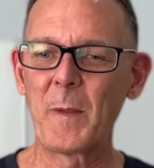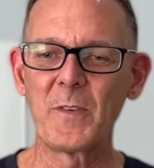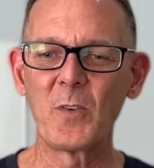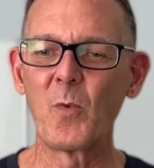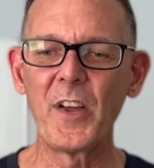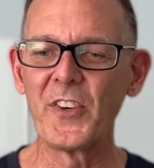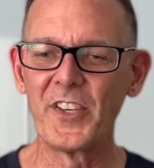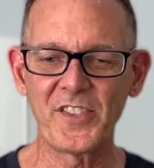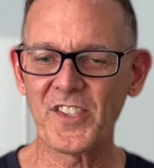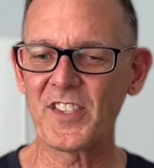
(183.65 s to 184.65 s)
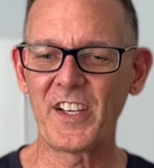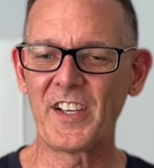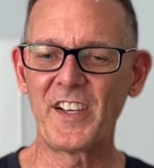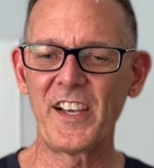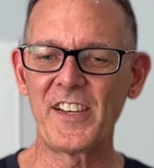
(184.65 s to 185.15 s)
Whether it's
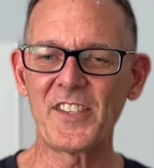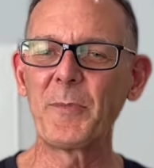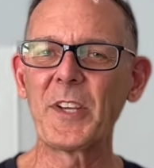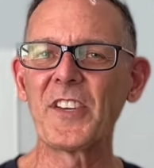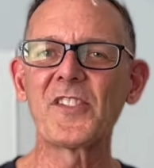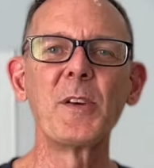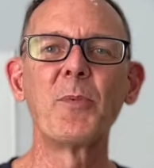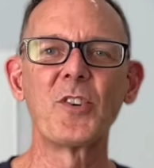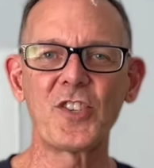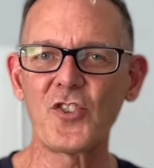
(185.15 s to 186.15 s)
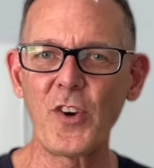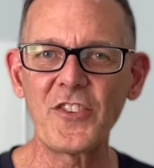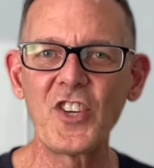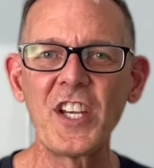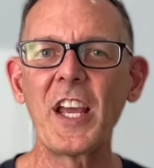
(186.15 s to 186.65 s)
something as simple as
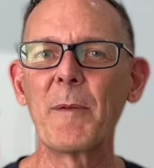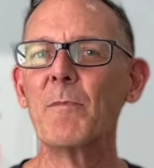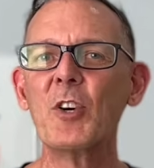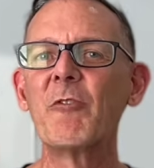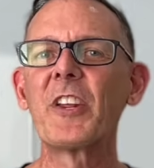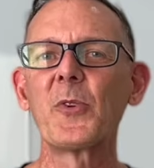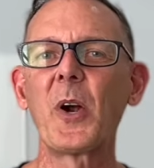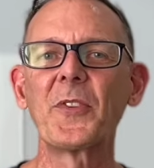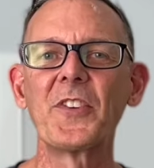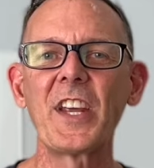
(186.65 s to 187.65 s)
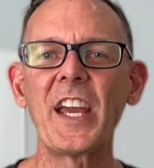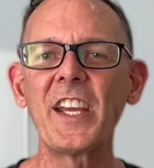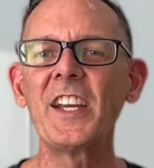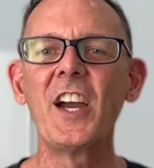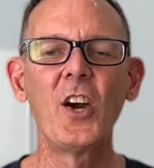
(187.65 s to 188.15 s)
stretching and moving throughout the
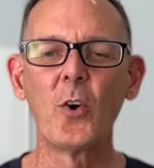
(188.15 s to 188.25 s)
day,